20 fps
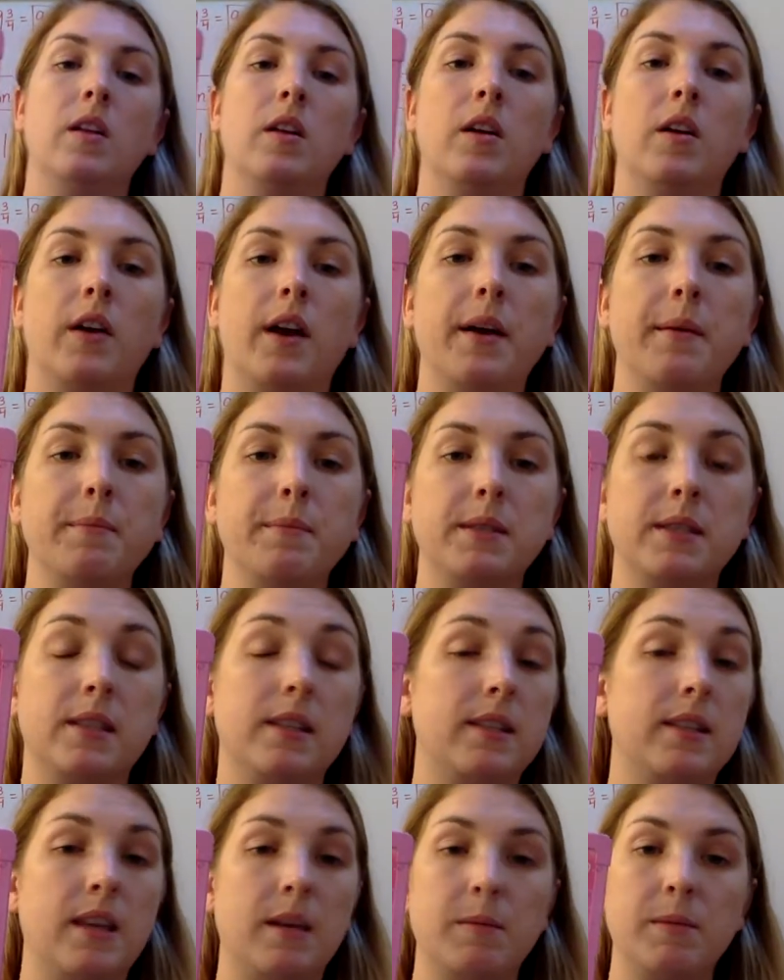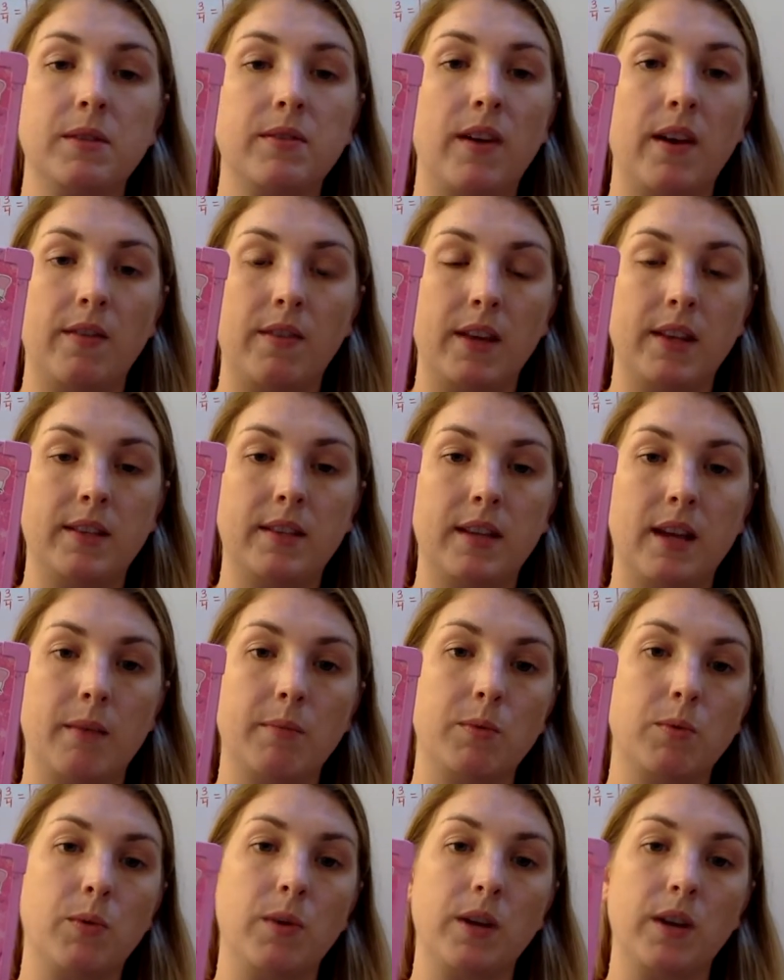Okay, it's the same as 5/8
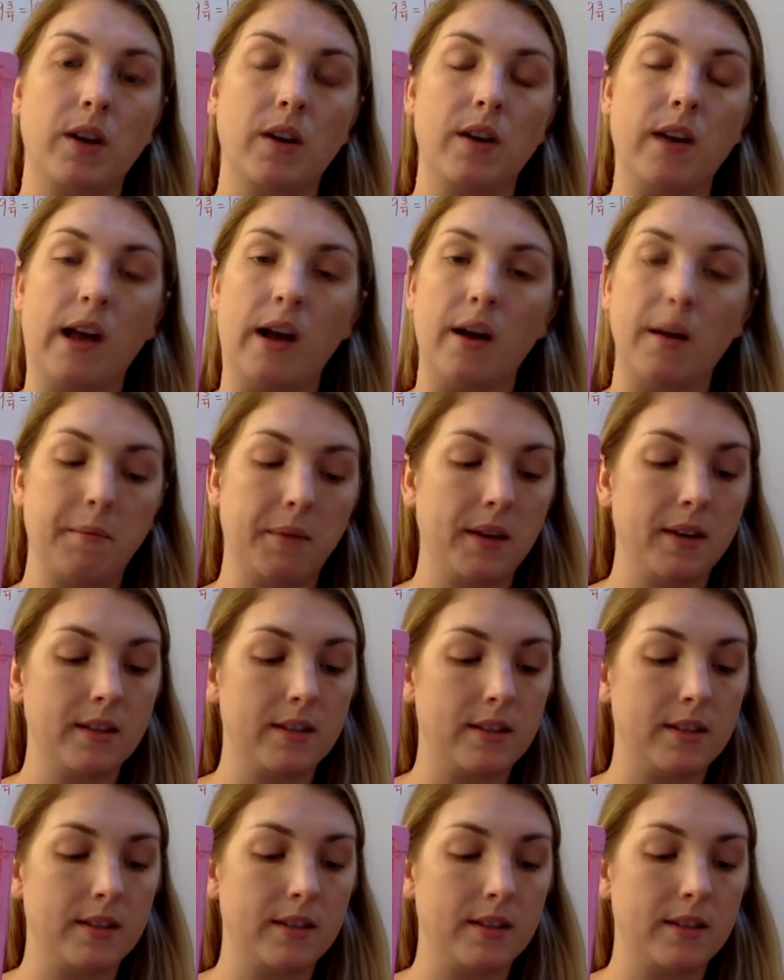times 1 yard. Now I'm gonna